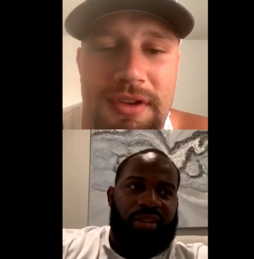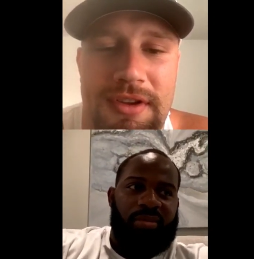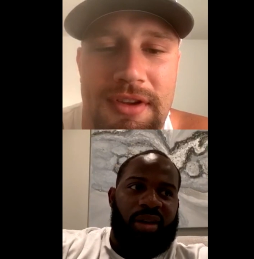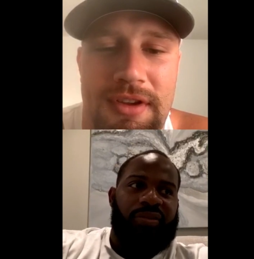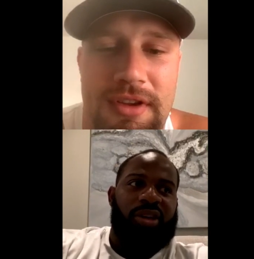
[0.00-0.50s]
Speaker 1: gave me
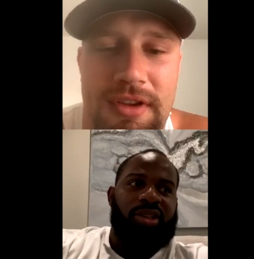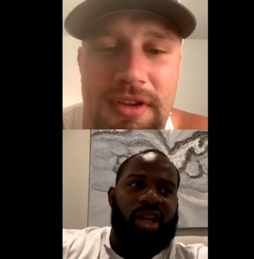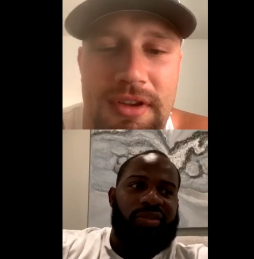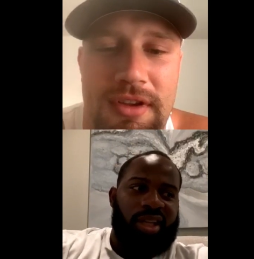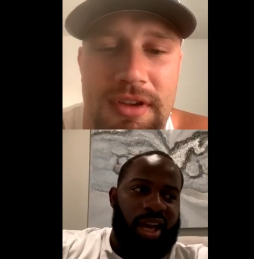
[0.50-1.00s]
my first
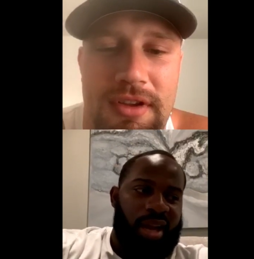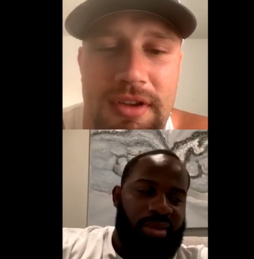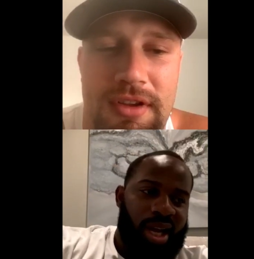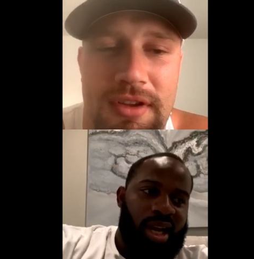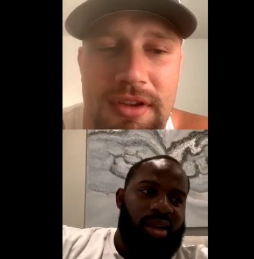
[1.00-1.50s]
offer. He came
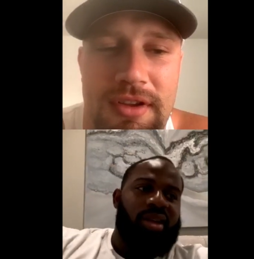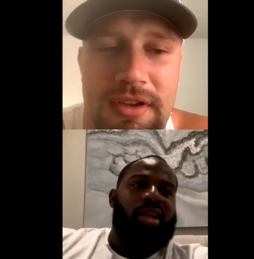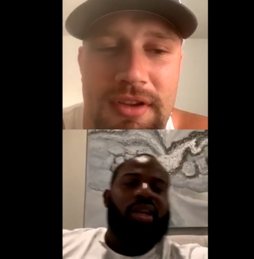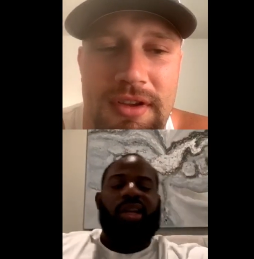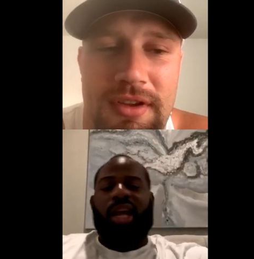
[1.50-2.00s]
down
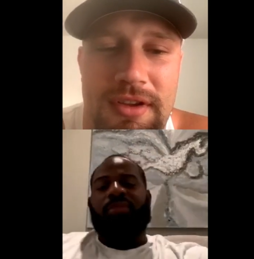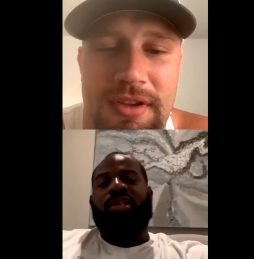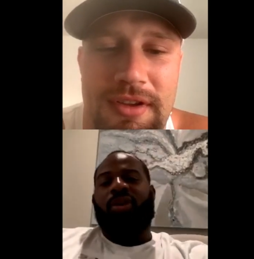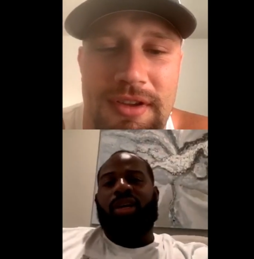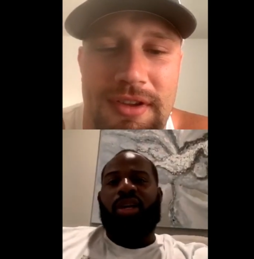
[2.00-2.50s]
named
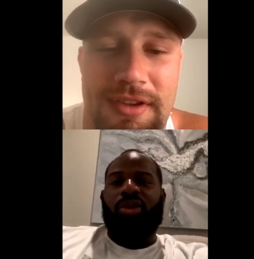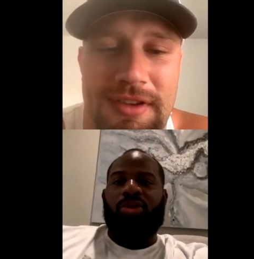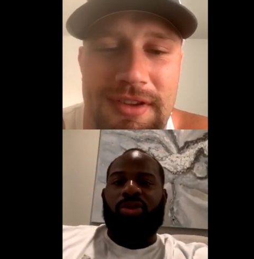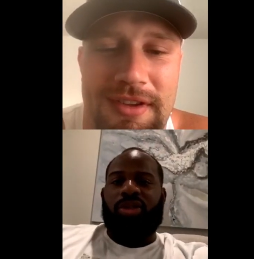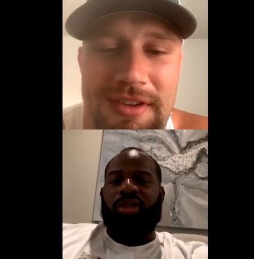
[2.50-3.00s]
Tony
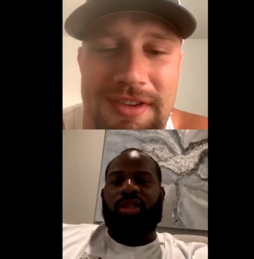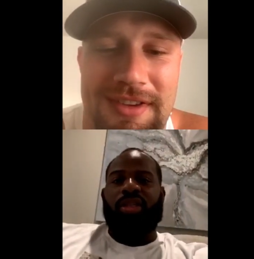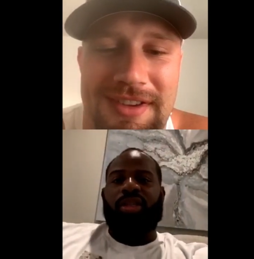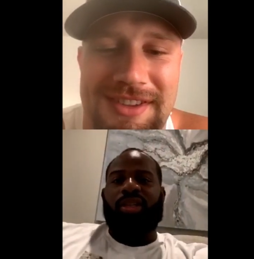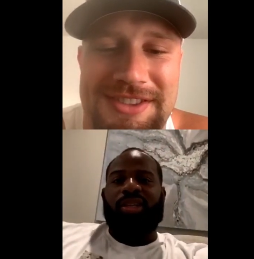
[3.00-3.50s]
Hughes.
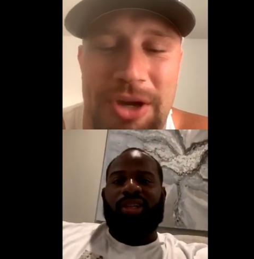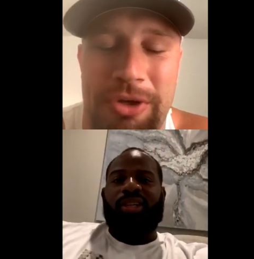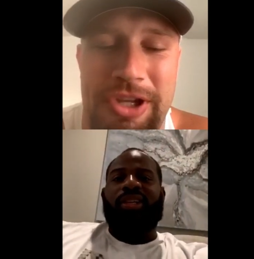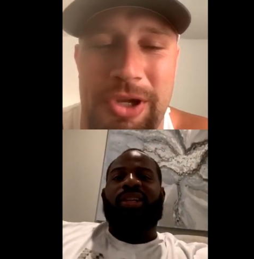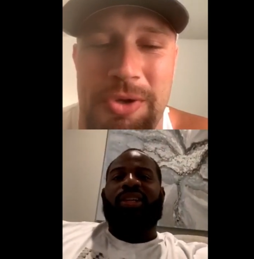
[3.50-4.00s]

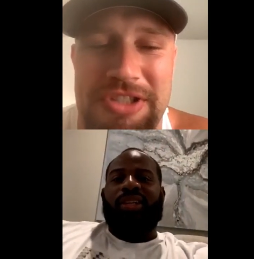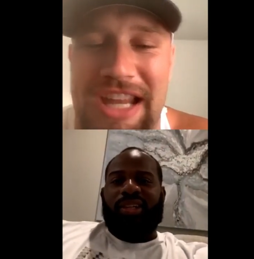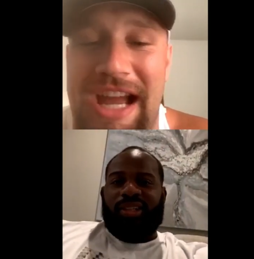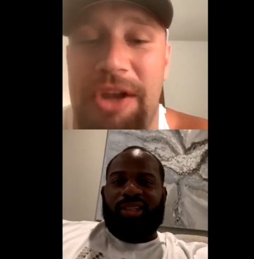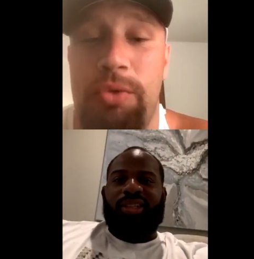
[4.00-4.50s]
Speaker 2: Tony Hughes,
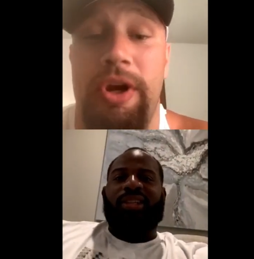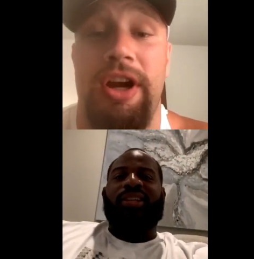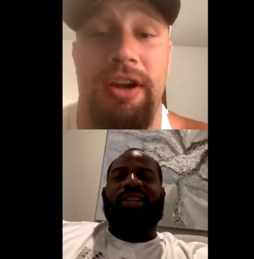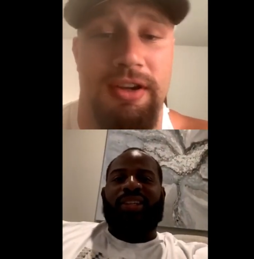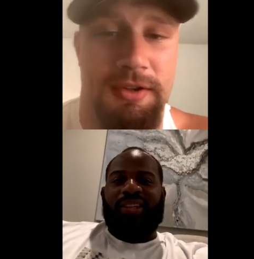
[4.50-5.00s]
out, out of where?